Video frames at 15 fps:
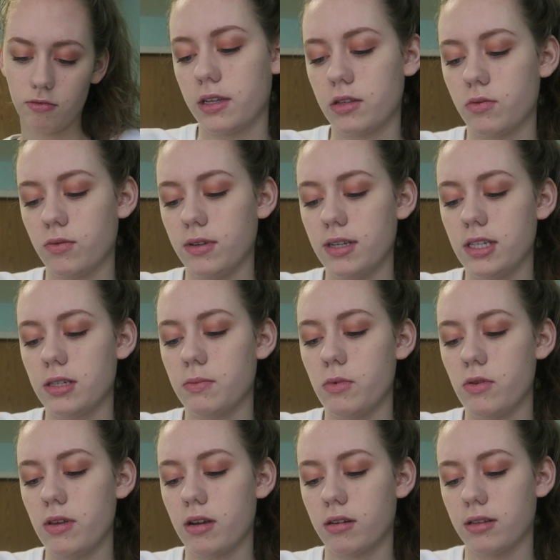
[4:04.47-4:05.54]
It's really
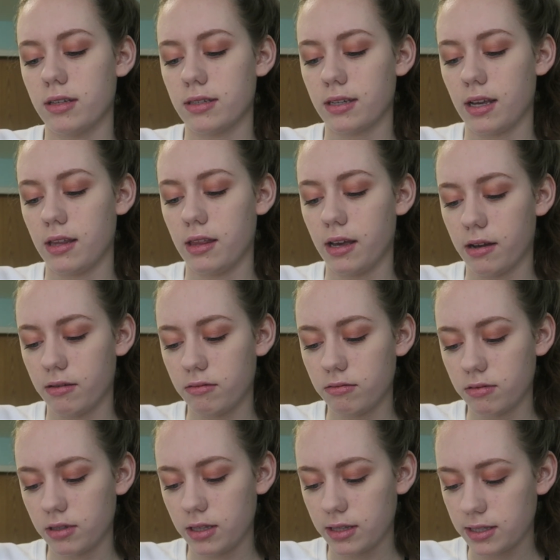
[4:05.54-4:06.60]
smoothing on the skin though.
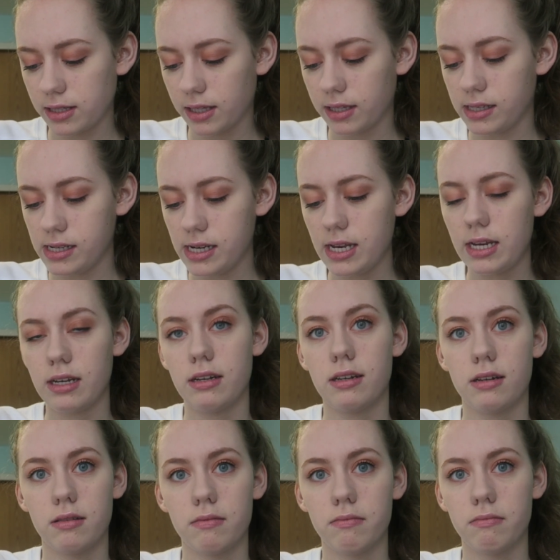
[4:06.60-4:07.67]
It's
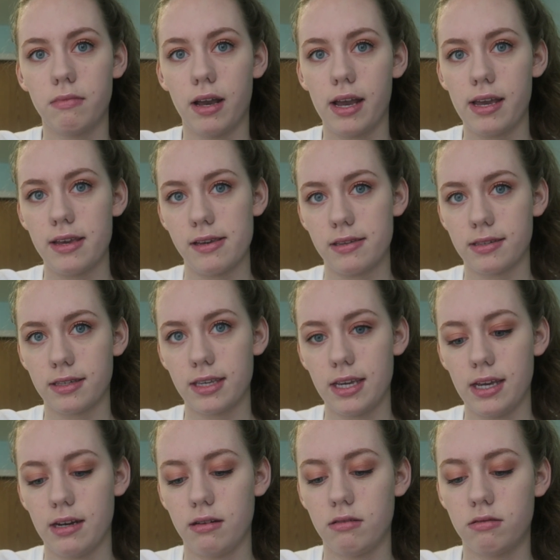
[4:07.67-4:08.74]
cleaning my
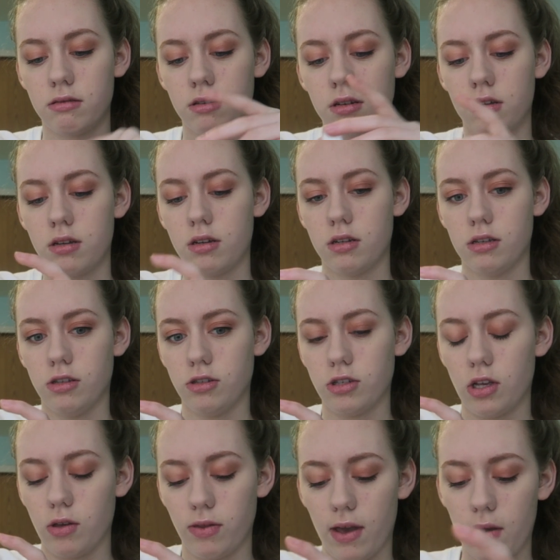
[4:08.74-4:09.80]
skin,
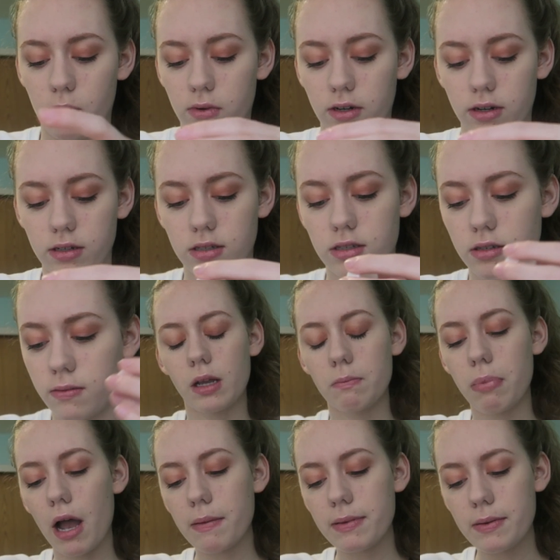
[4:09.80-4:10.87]
so that works.
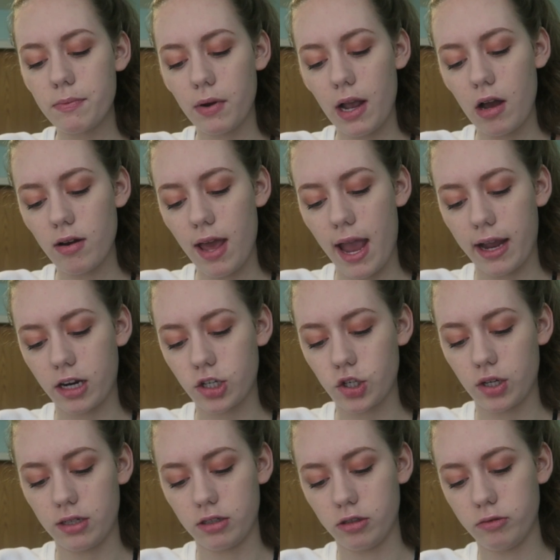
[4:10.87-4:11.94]
Bobbi Brown
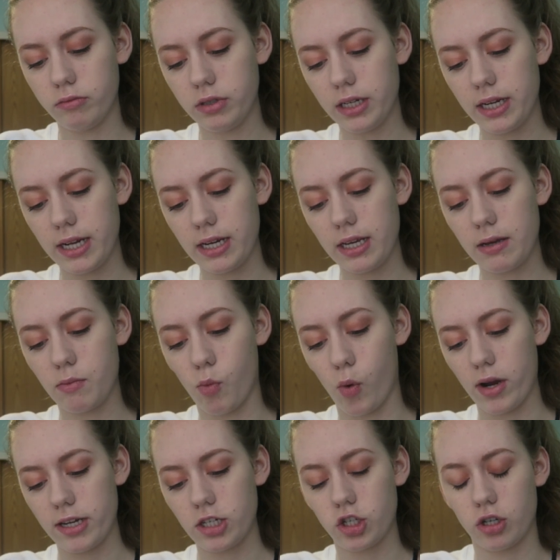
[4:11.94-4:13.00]
Extra Illuminating
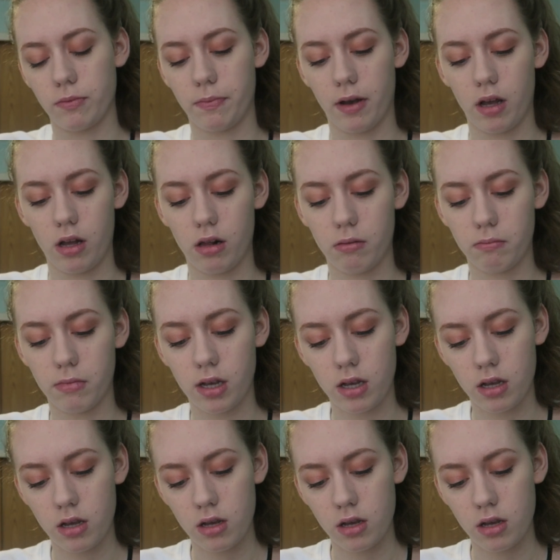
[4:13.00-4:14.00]
Moisture Balm.